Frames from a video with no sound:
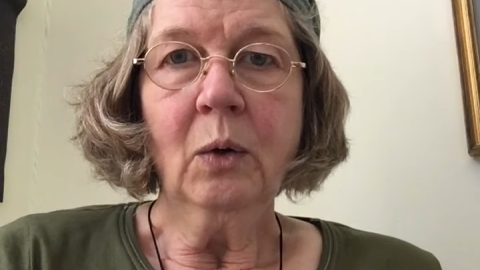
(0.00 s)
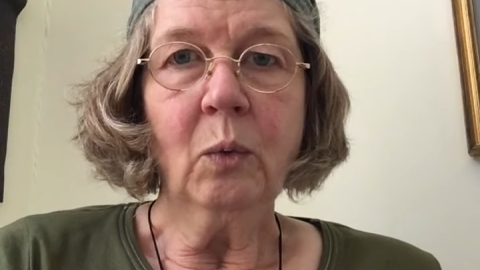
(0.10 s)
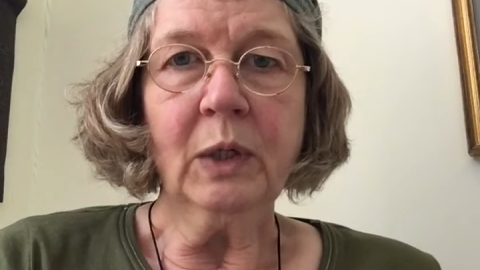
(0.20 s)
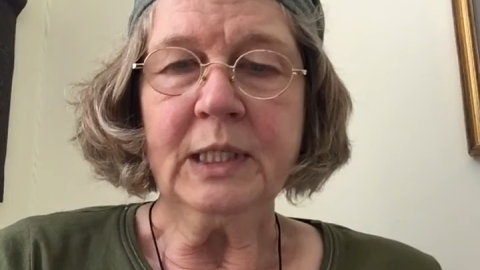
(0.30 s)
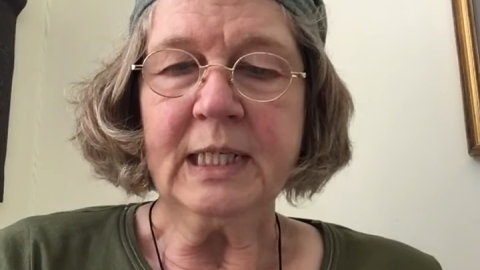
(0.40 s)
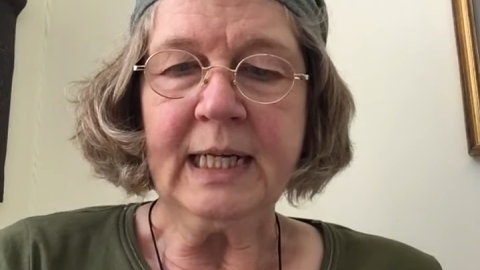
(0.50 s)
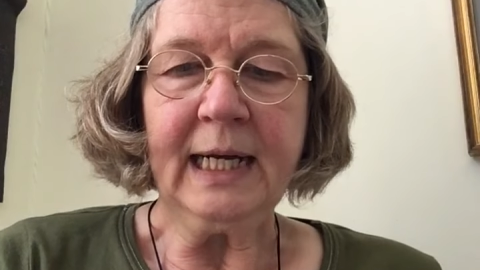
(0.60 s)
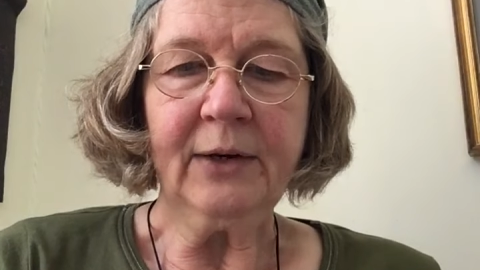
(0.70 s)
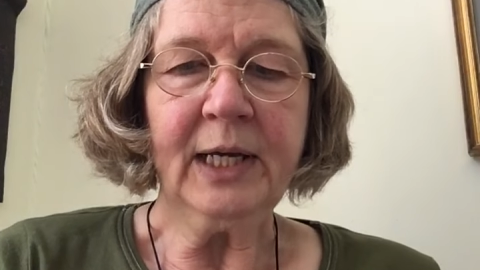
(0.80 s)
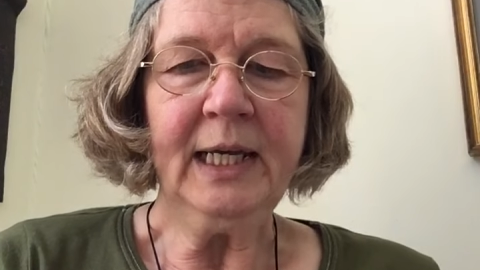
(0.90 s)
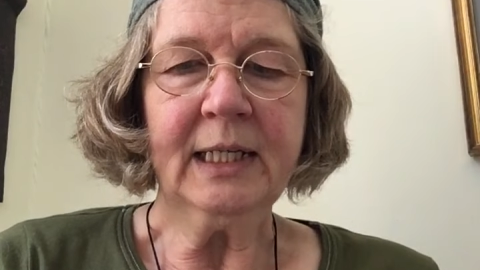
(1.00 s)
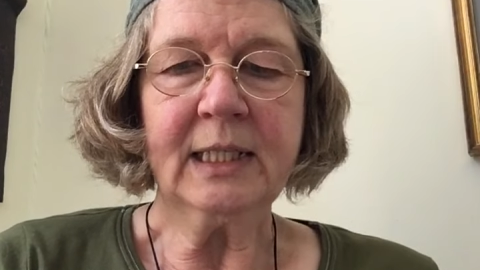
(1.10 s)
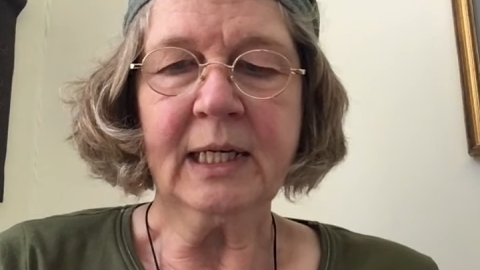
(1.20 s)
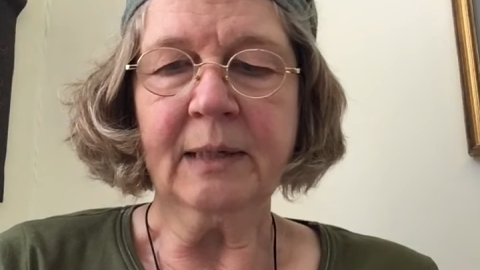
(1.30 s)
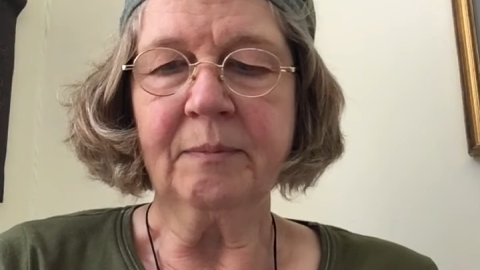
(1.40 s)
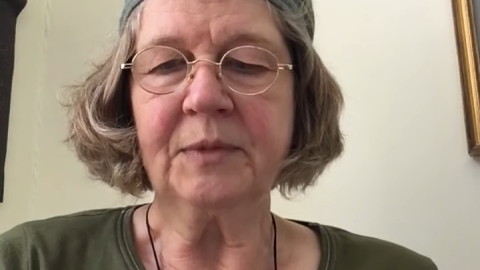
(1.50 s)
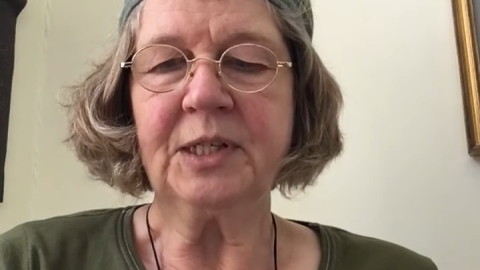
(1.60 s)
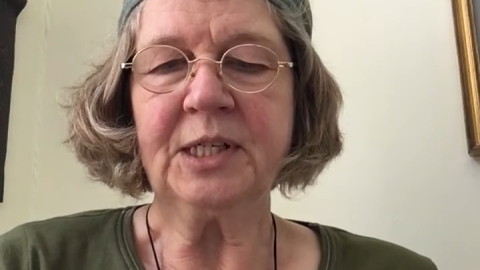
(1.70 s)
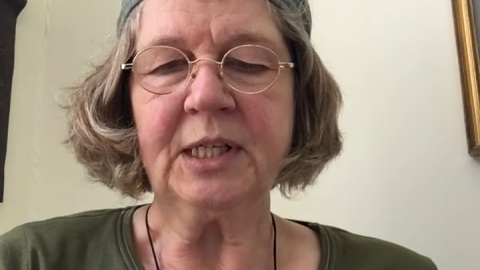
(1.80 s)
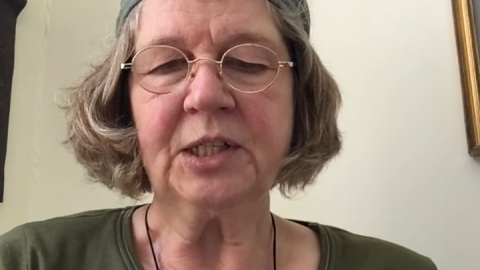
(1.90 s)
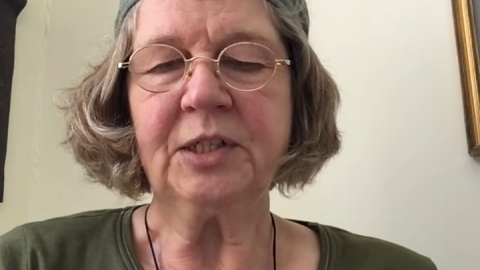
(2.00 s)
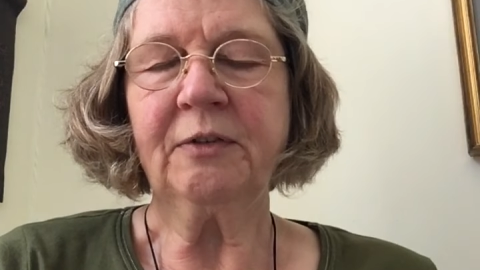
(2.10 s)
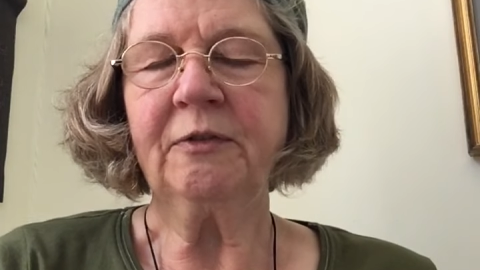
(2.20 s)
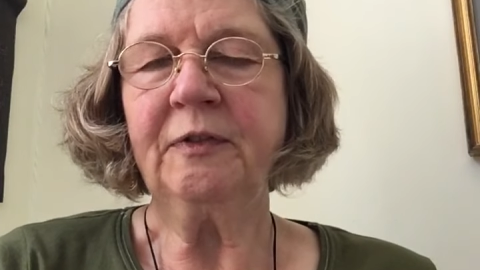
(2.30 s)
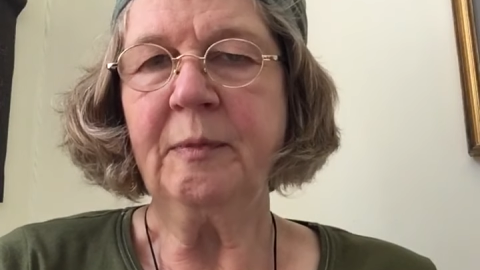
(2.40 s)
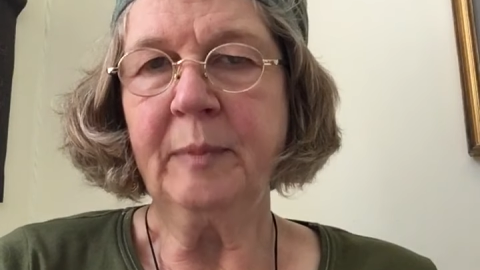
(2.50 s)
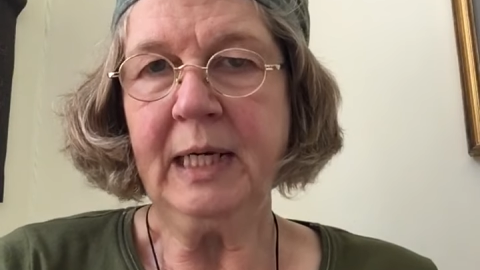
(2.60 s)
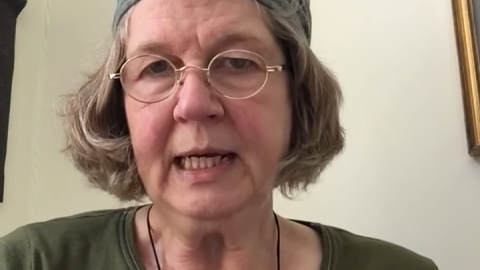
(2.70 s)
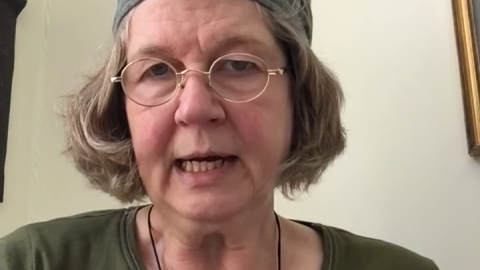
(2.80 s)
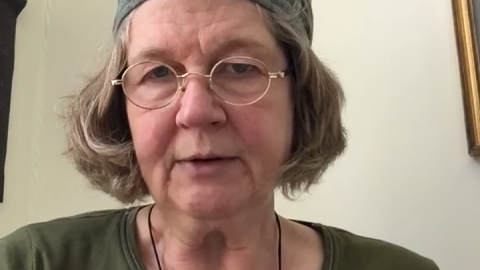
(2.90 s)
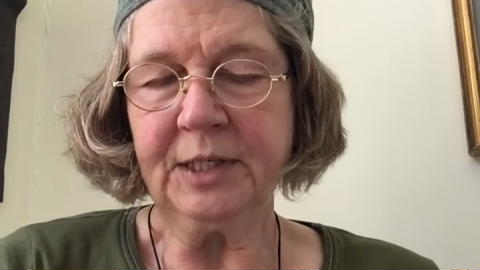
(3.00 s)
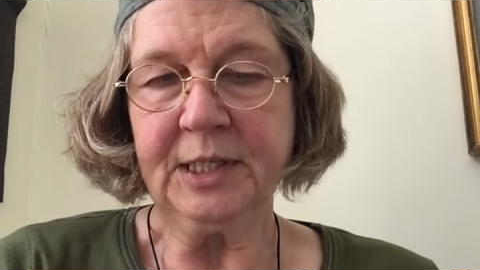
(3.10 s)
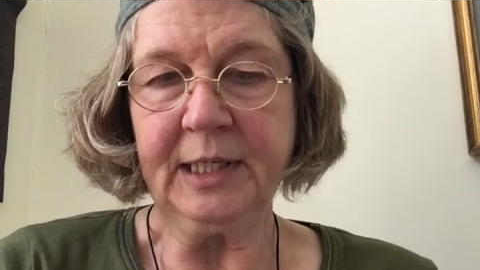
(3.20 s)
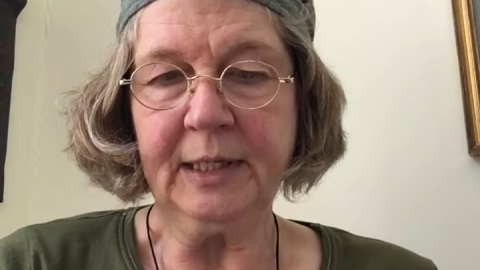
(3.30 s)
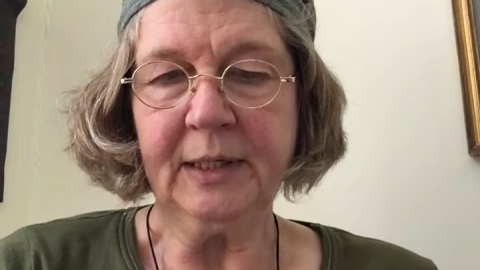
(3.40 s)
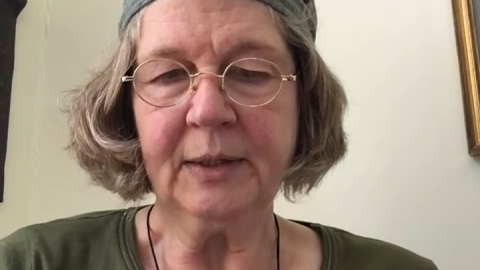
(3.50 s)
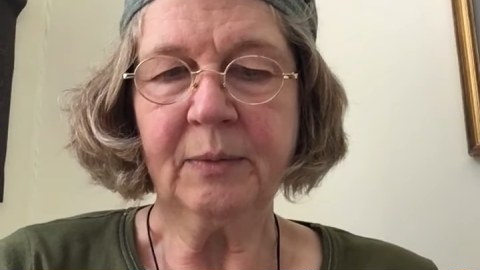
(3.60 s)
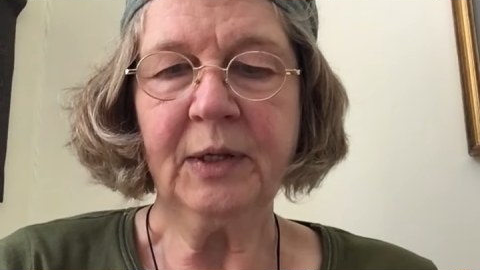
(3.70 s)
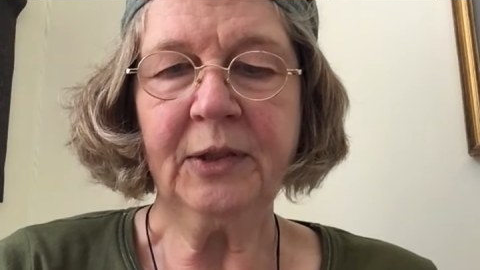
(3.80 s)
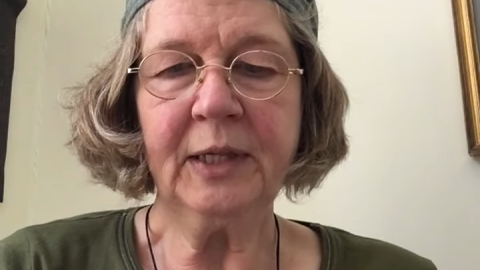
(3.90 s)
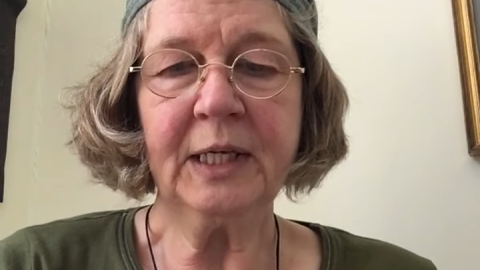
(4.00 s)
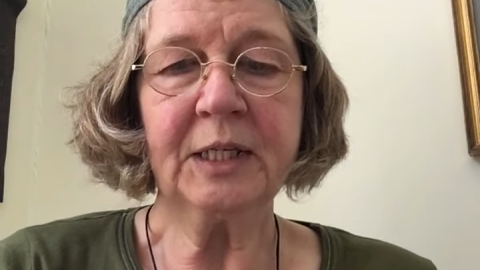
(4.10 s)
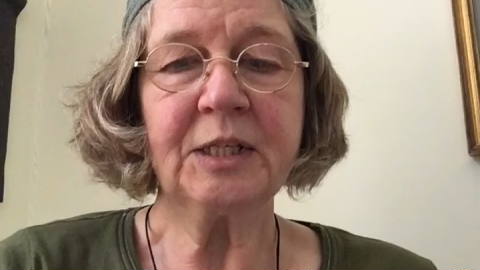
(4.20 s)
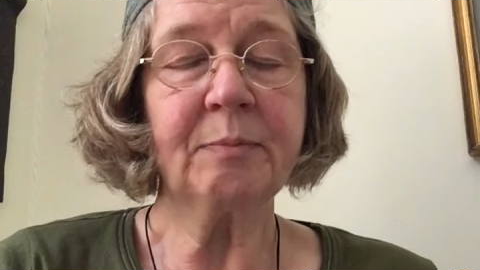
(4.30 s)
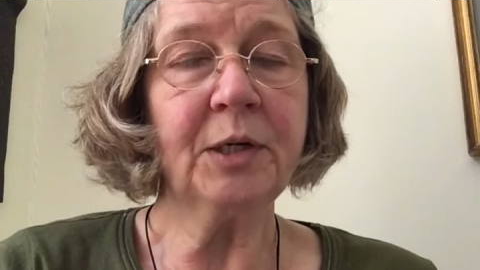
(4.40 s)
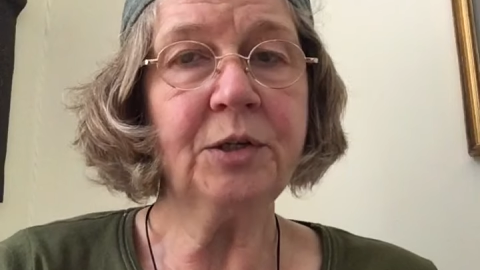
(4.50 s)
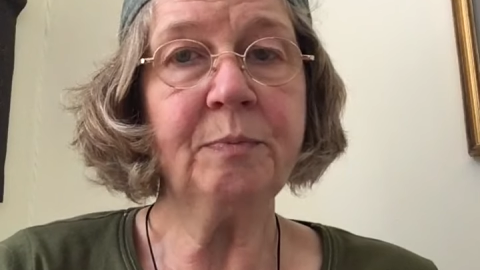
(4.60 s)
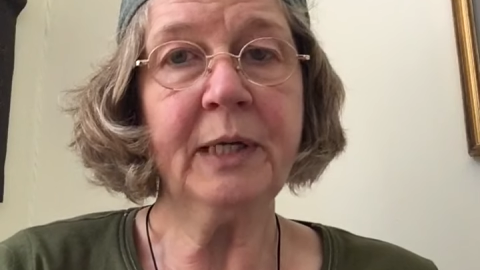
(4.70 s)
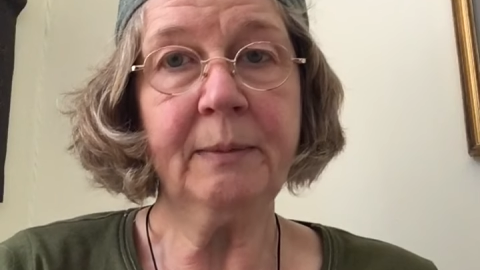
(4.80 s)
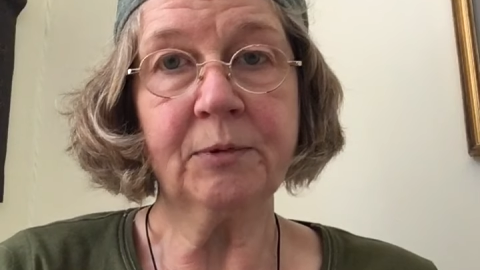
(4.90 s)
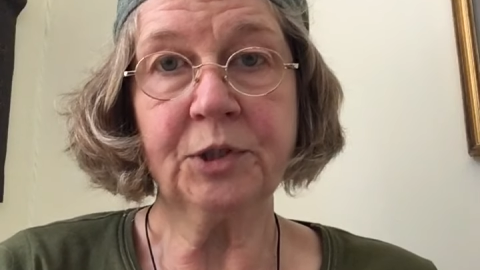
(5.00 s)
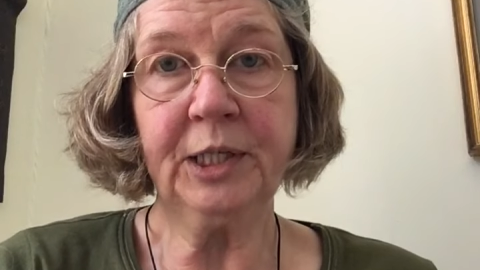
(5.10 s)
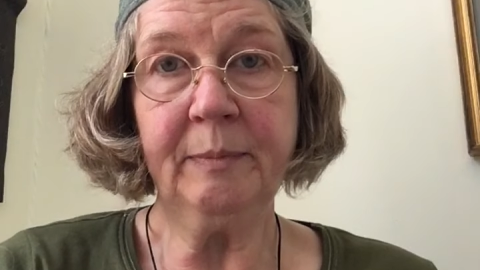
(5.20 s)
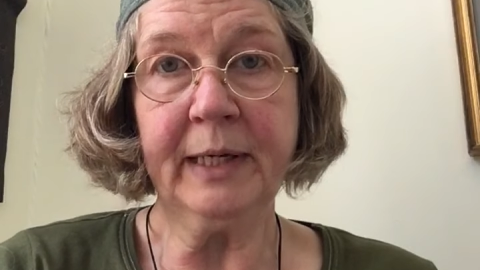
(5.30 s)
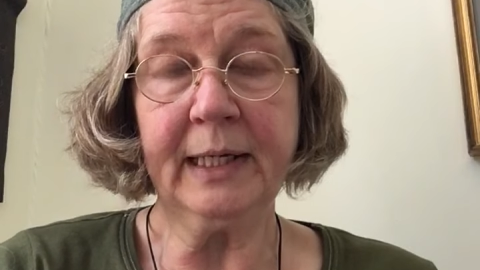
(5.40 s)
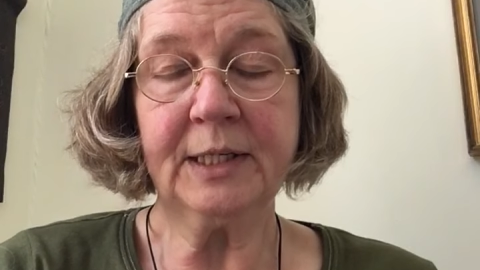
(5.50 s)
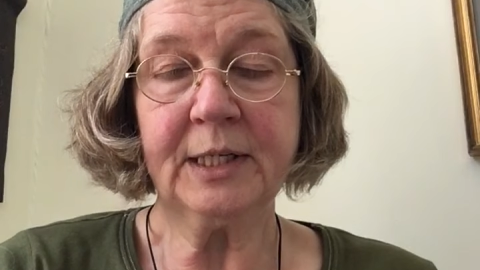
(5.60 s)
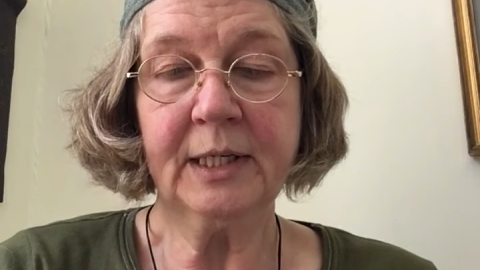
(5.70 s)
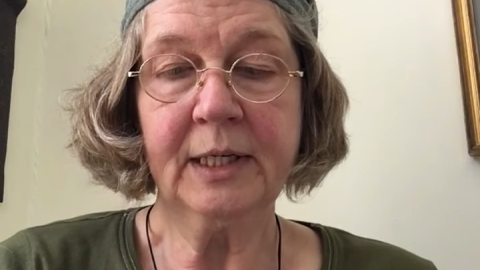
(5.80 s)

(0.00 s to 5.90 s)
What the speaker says: wondered how he had come to such a familiarity with things most people she met